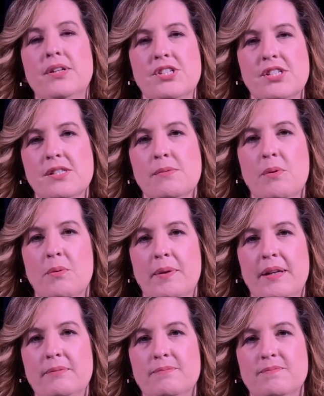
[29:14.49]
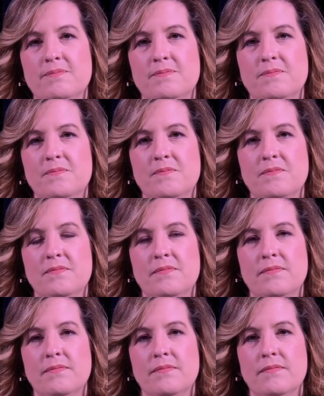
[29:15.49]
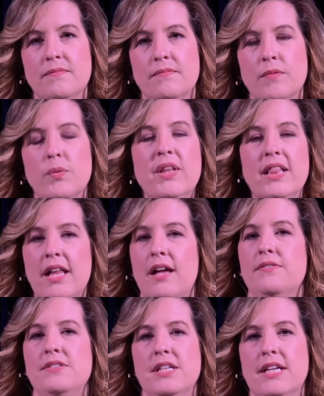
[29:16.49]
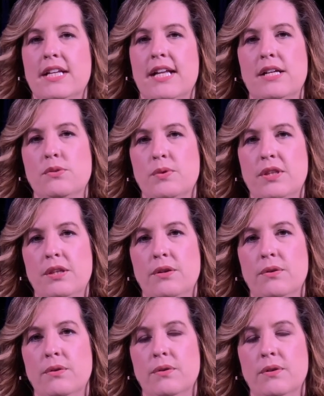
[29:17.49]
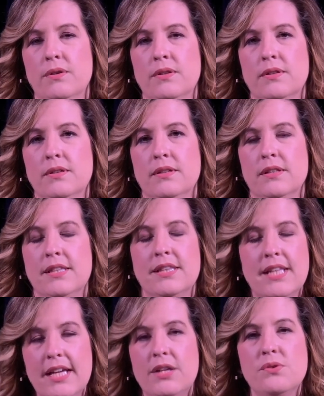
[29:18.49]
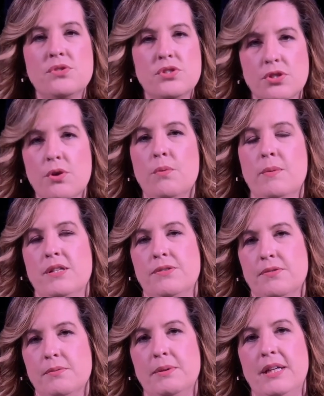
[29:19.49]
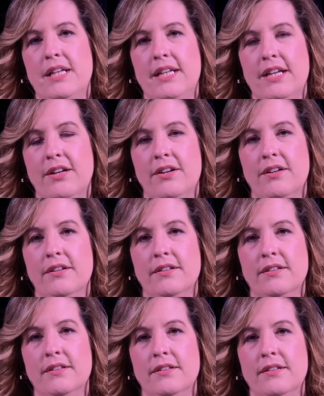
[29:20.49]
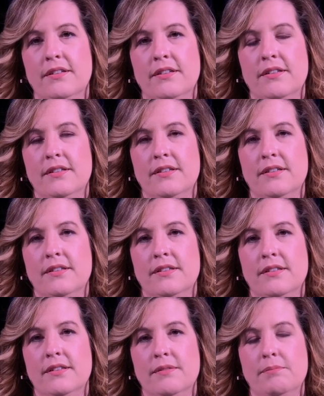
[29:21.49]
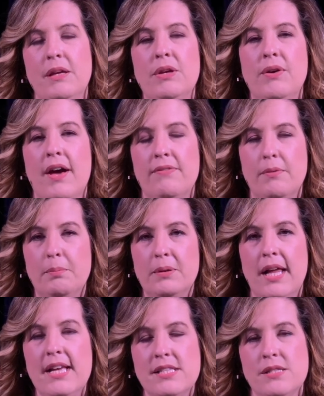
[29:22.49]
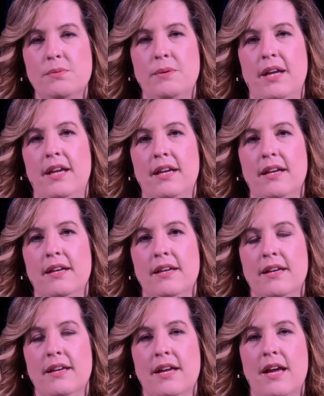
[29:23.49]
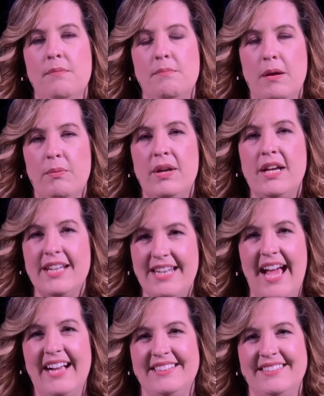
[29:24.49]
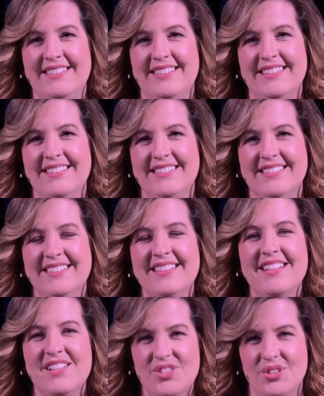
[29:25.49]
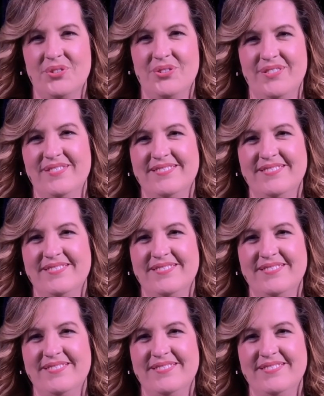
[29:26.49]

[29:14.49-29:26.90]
in just a moment. We love to connect with you. Thank you so much for being here. May you have a blessed week and may we connect soon.